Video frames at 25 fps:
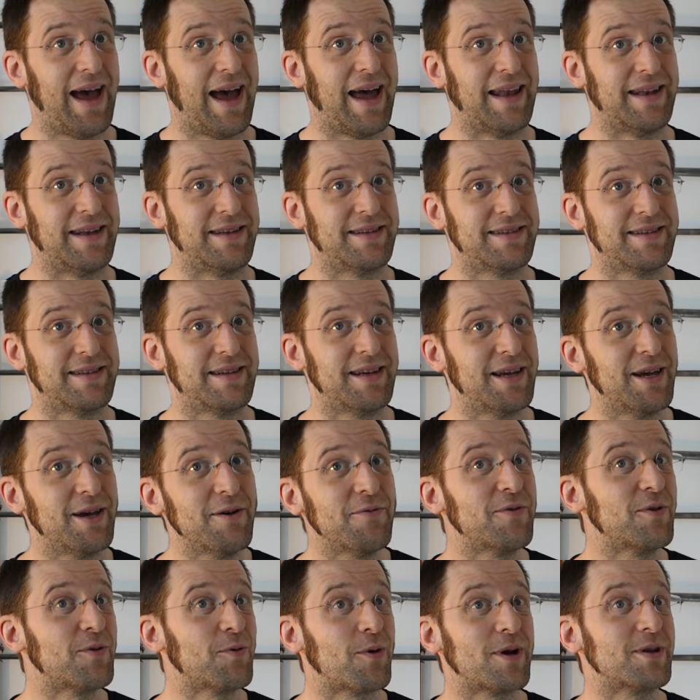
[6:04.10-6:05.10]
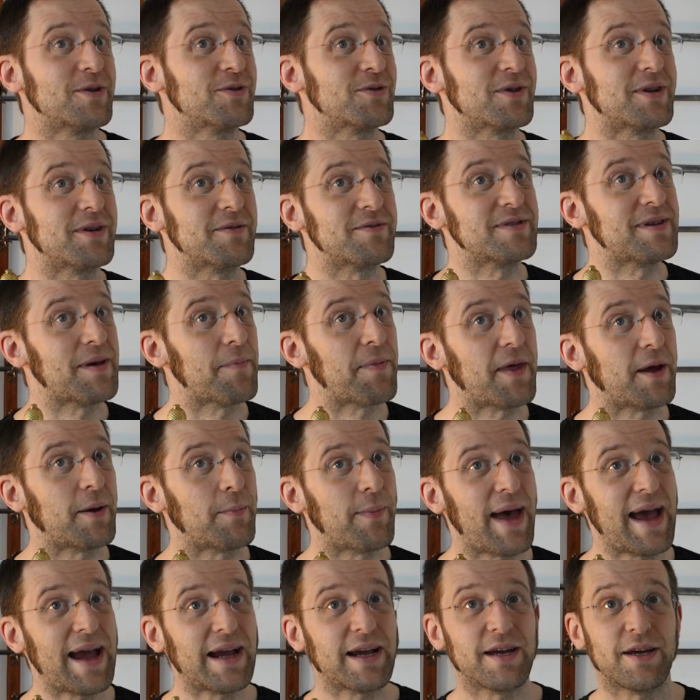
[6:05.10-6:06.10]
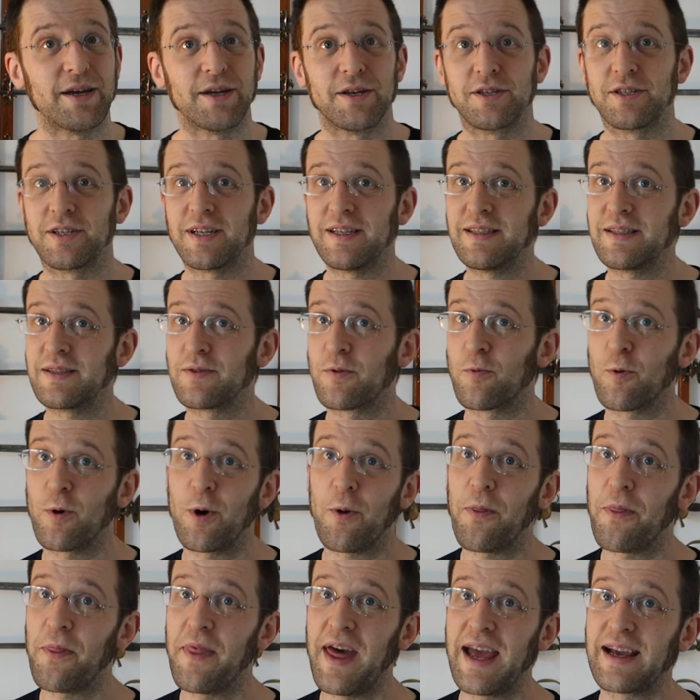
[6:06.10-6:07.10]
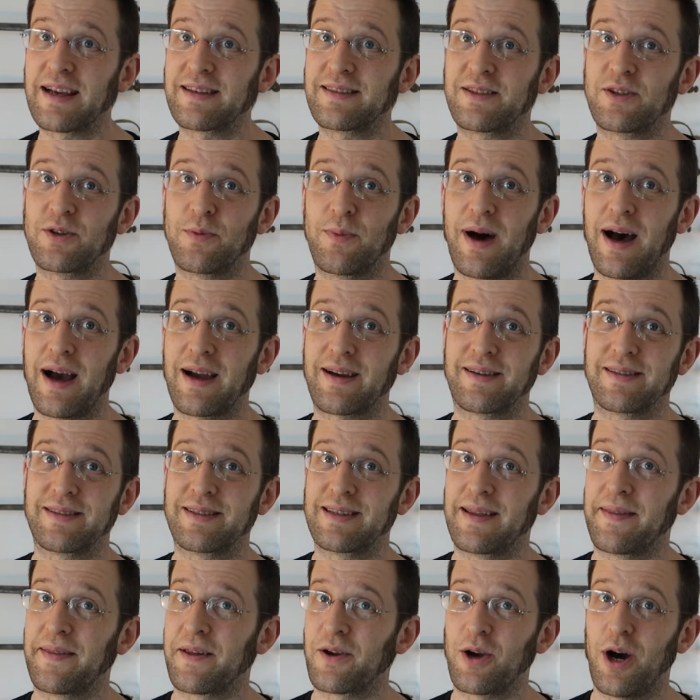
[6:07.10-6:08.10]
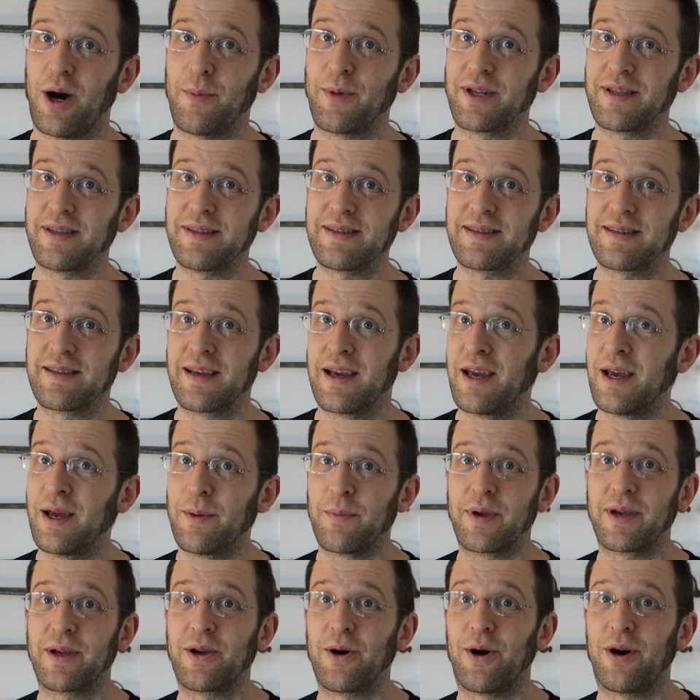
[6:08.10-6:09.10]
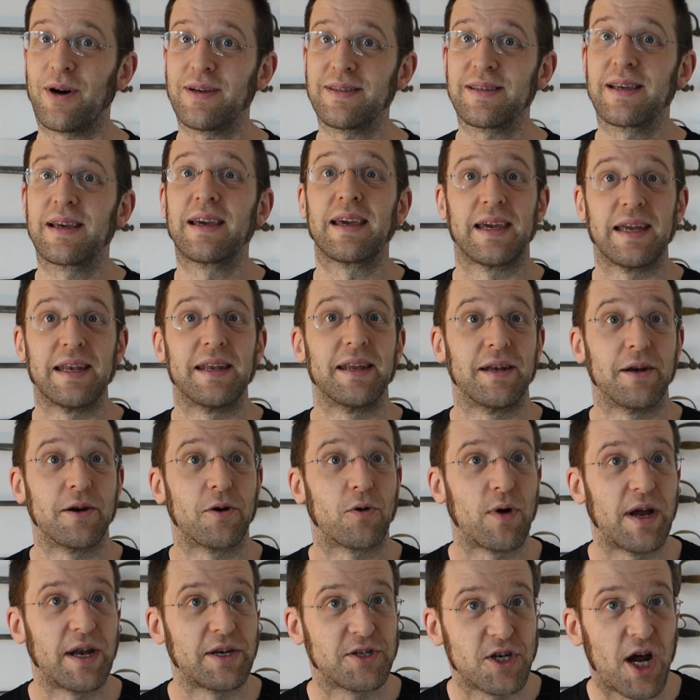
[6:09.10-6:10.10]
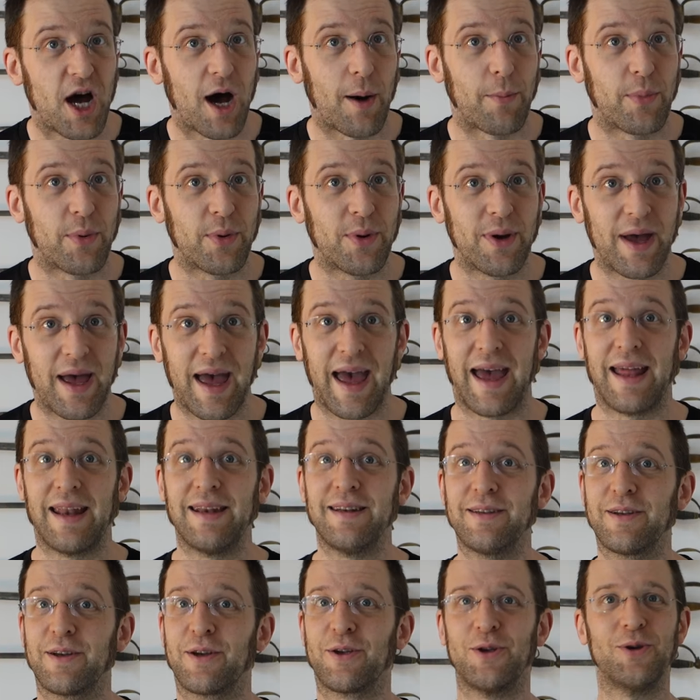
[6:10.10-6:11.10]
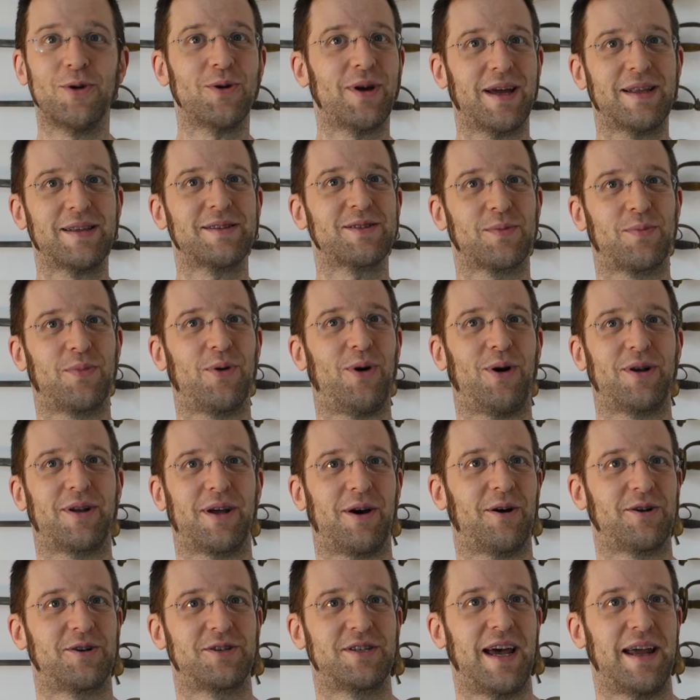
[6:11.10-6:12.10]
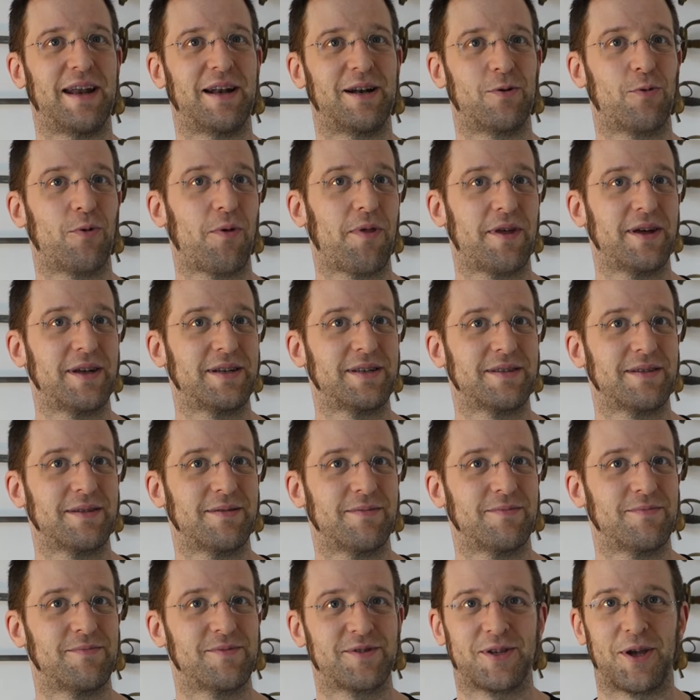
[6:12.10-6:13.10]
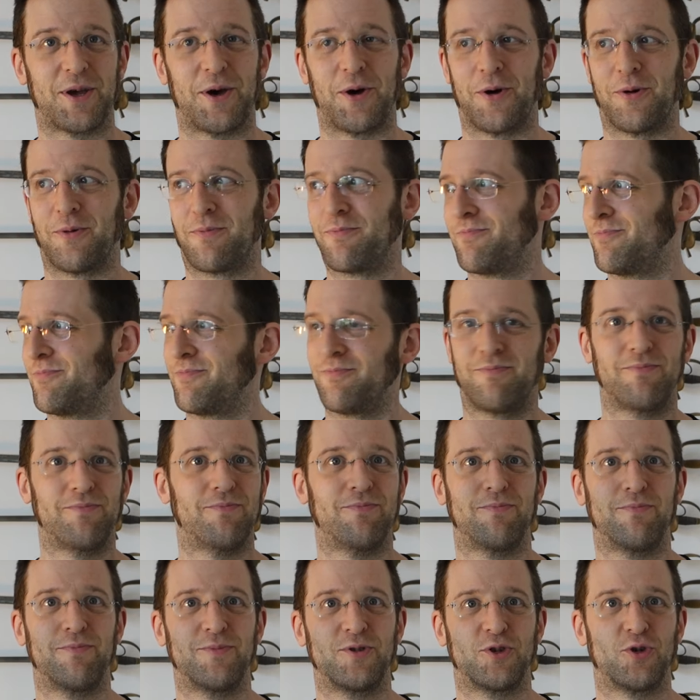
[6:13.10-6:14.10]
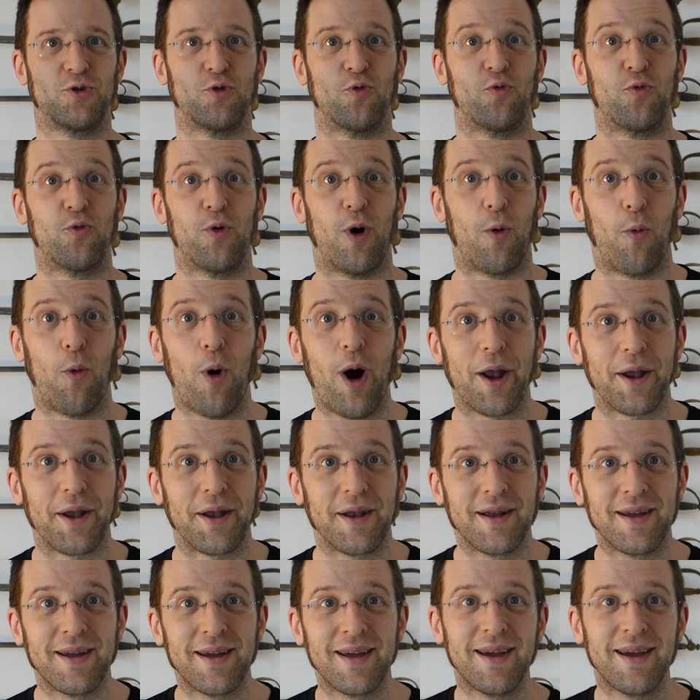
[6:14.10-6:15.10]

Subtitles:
and if you want to give something back, just wrote thanks to Marcus in the comments, because he did a great job, and you can support our channel with it, so 2 for 1.